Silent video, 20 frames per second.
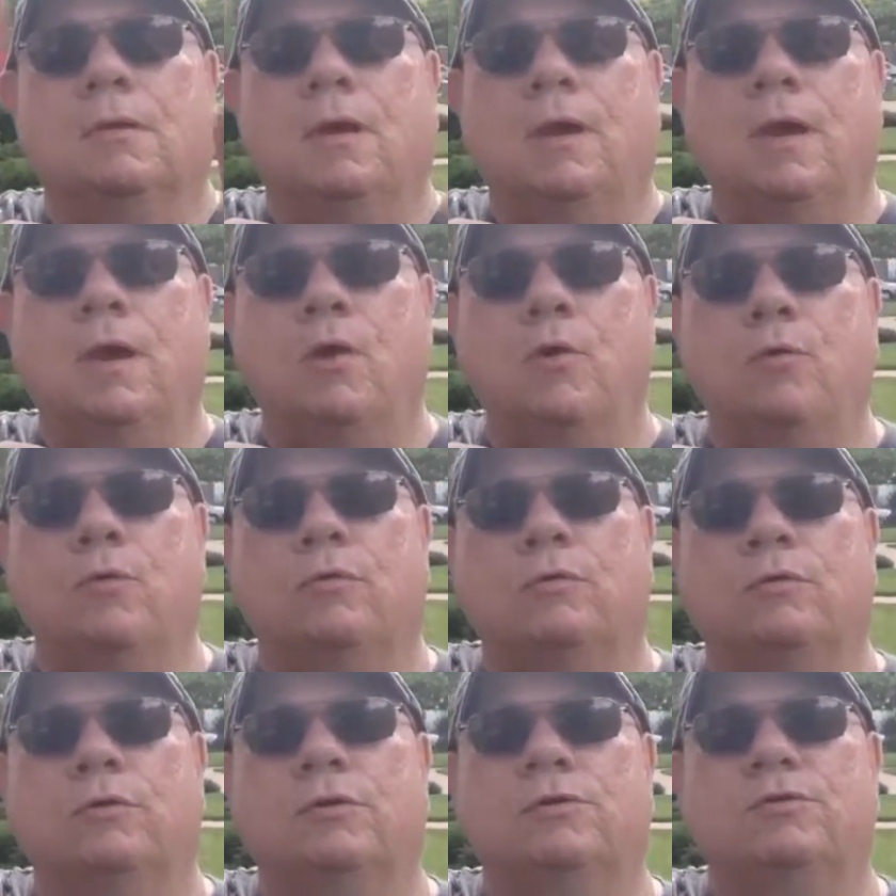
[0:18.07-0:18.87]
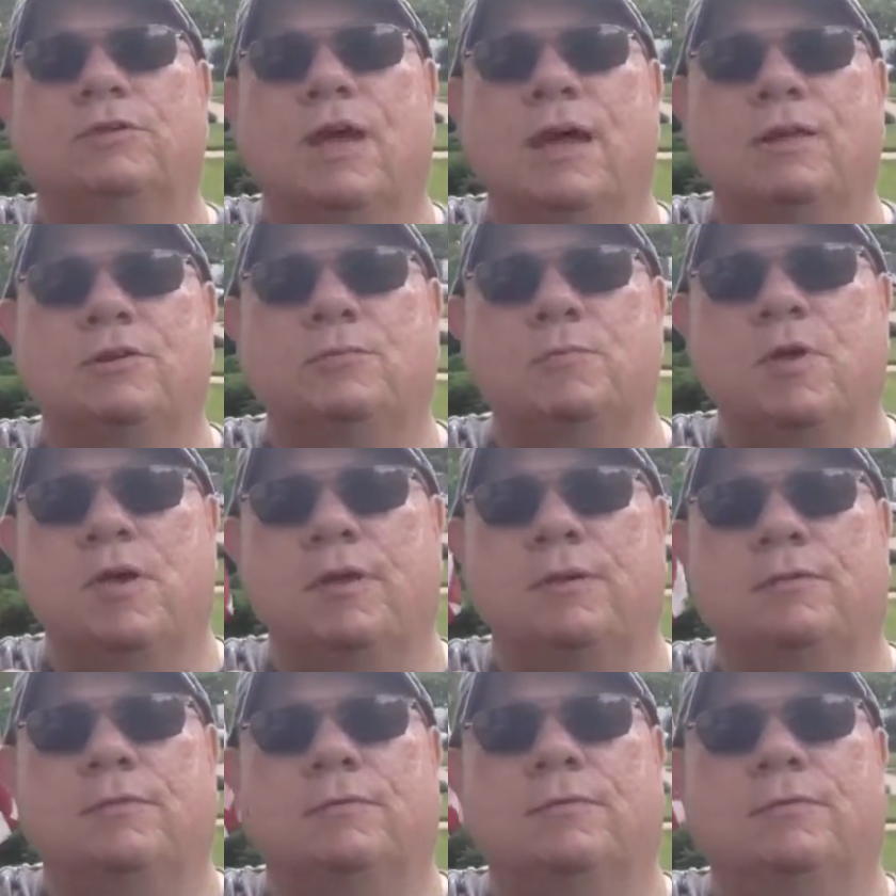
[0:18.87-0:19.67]
Hey, it's Don
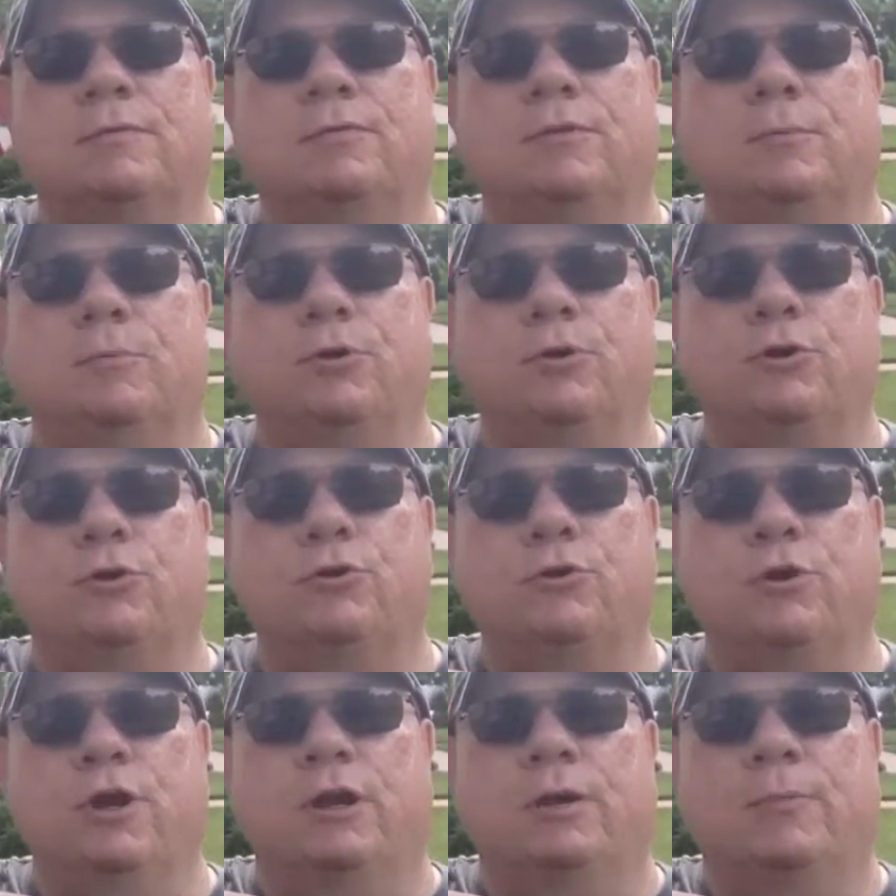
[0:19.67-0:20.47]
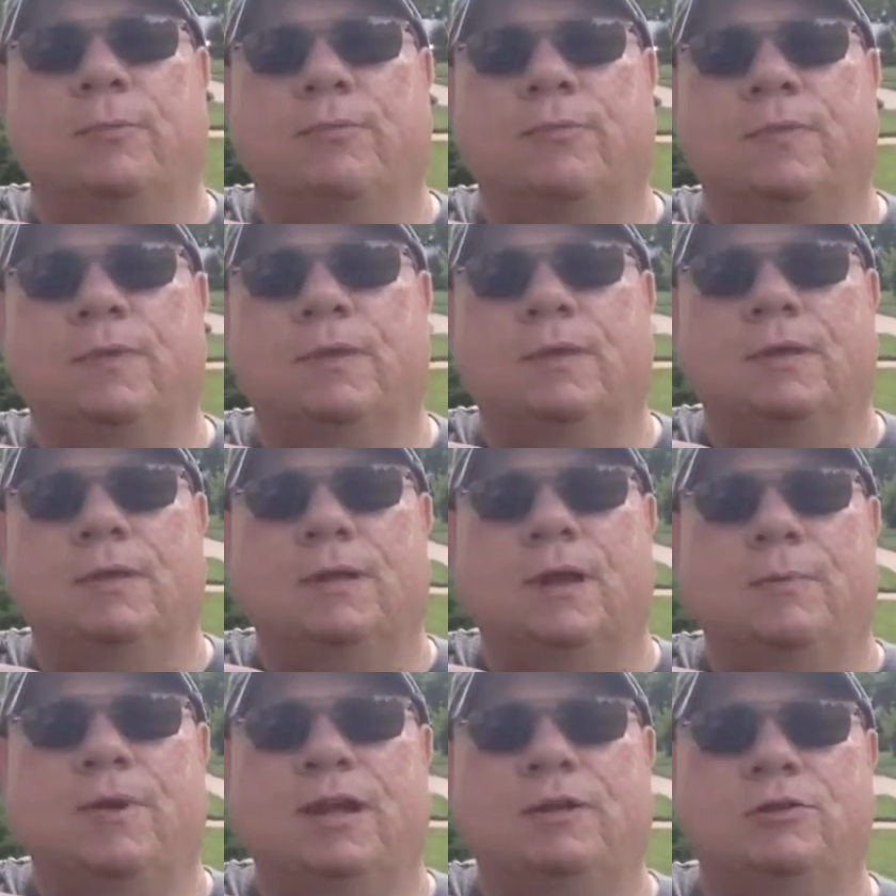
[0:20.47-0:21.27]
Schmidt, the Book Kahuna,
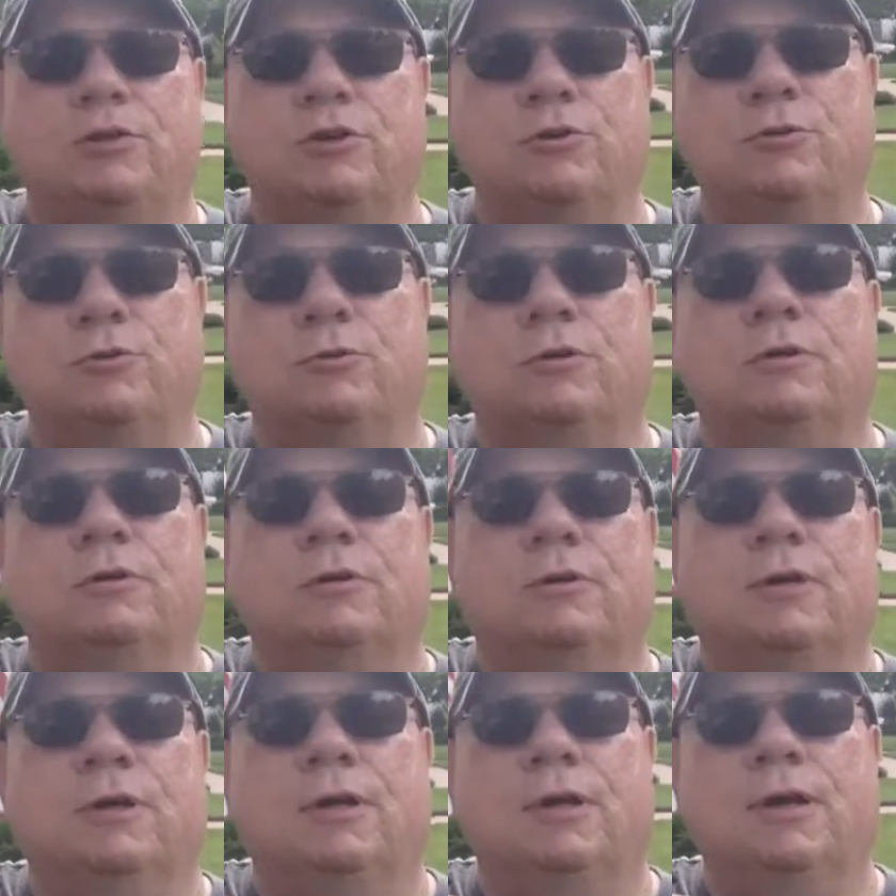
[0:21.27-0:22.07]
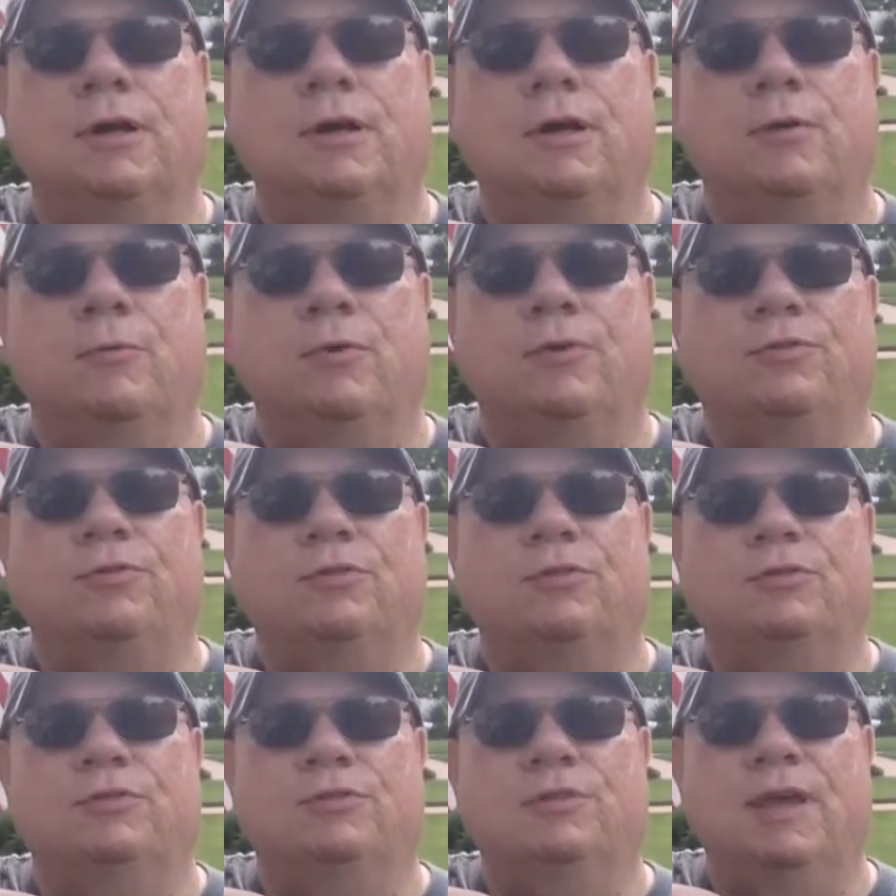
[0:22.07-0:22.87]
coming at you with
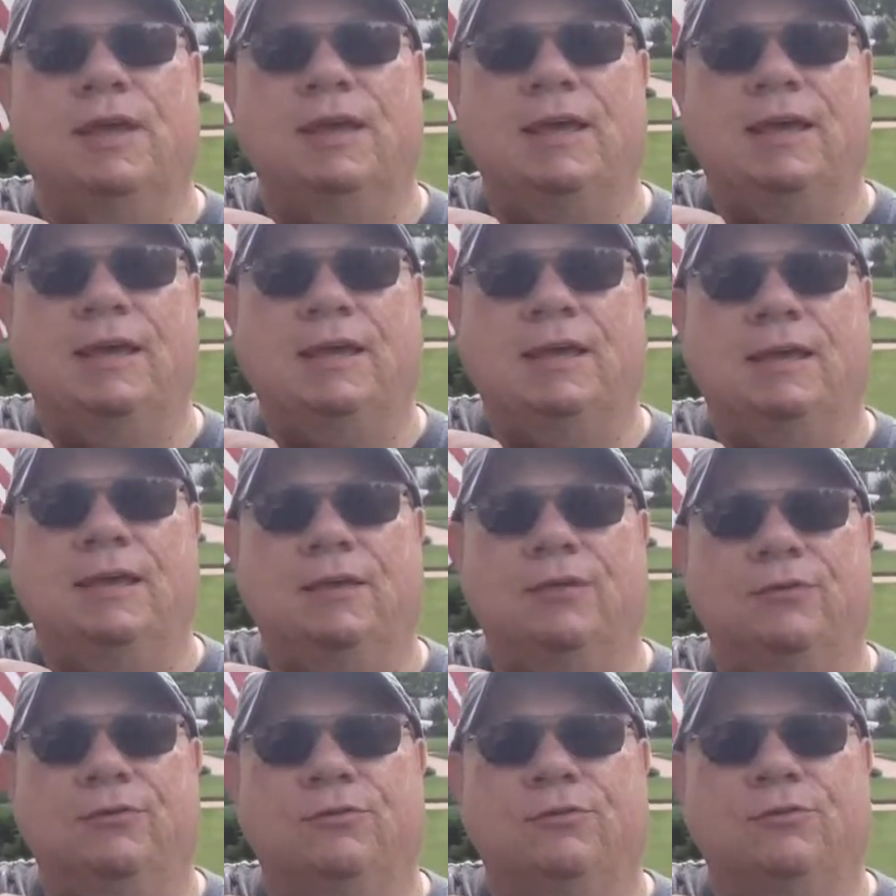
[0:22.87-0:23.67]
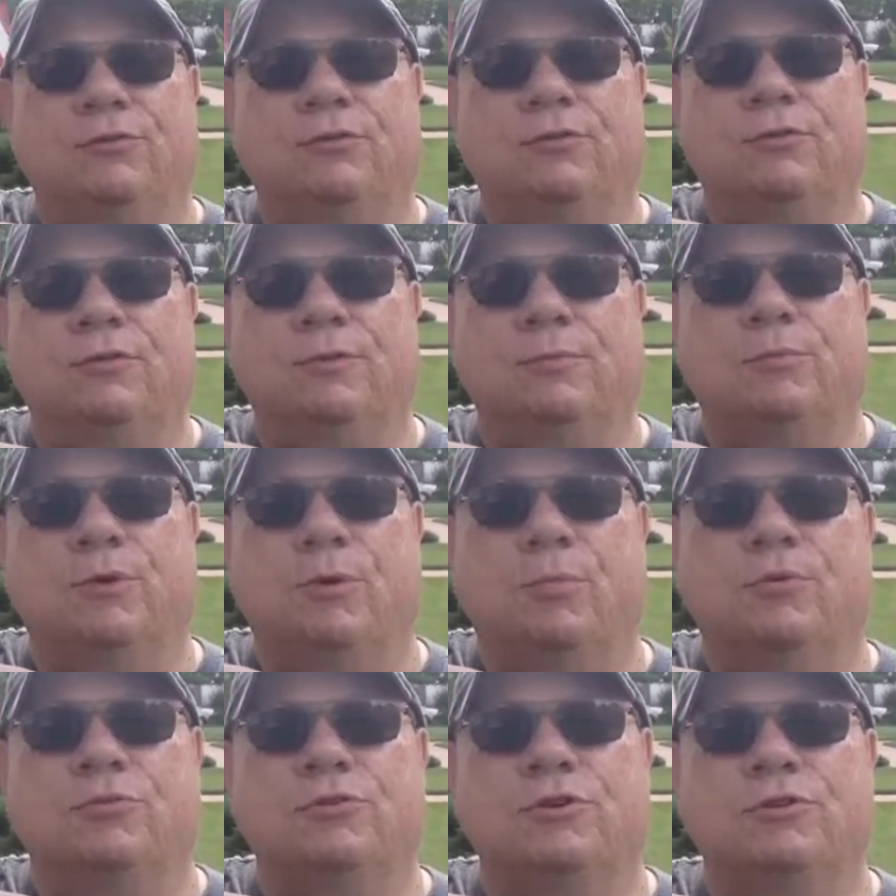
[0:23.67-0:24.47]
today's
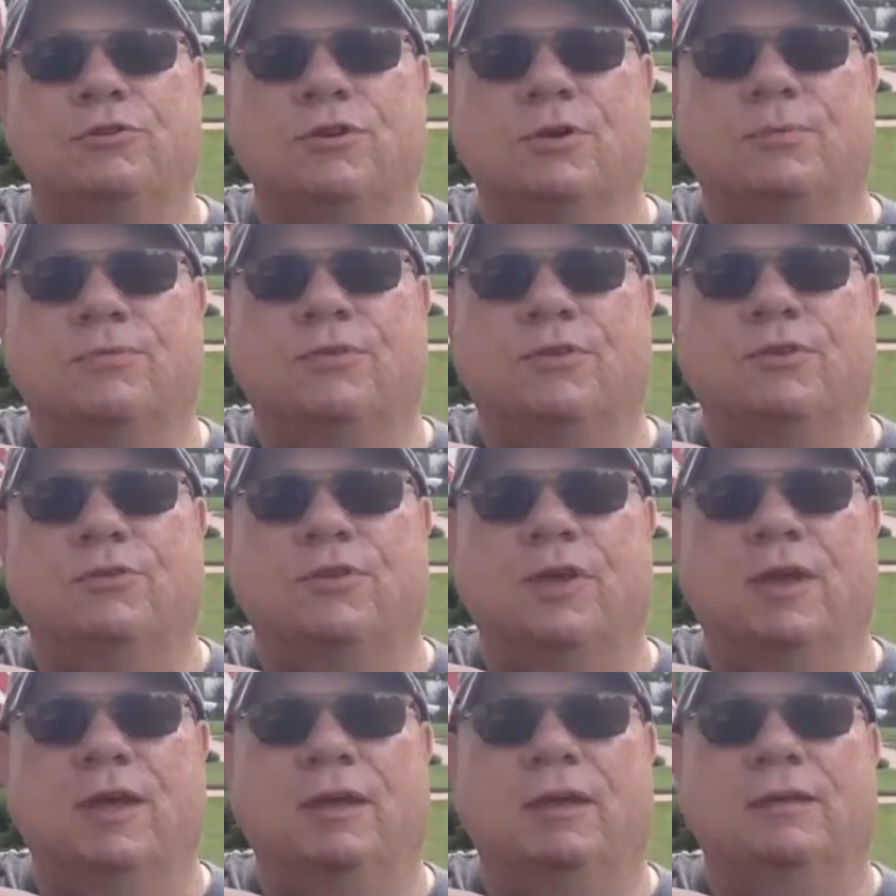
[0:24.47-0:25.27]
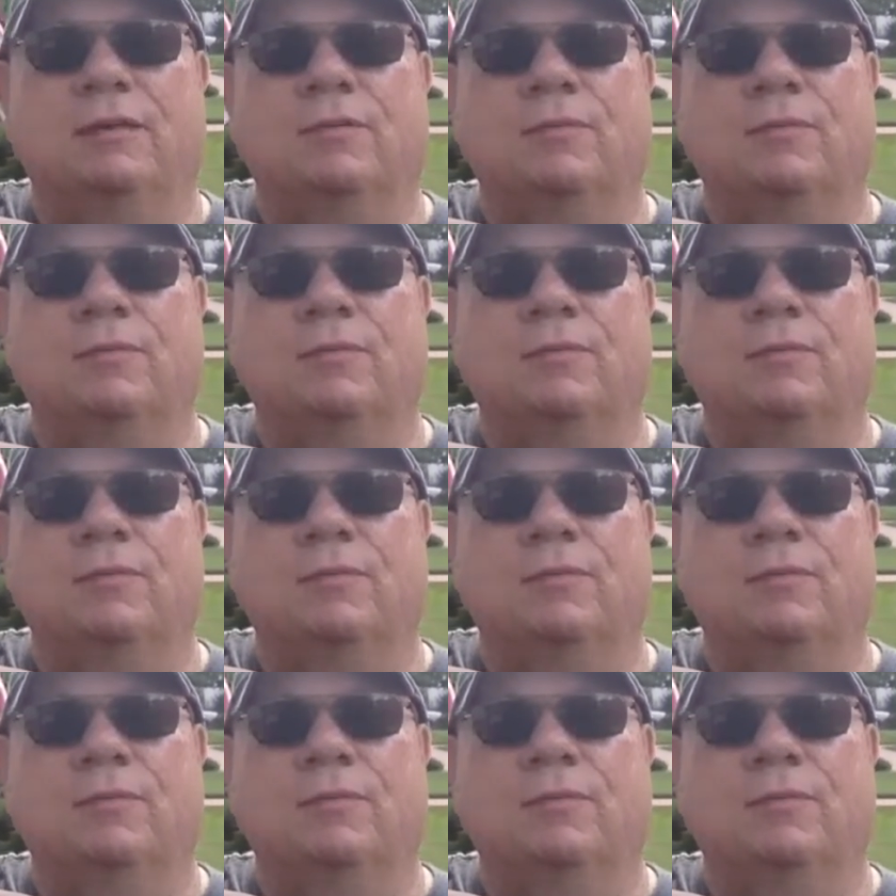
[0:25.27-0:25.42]
publishing tip for the day.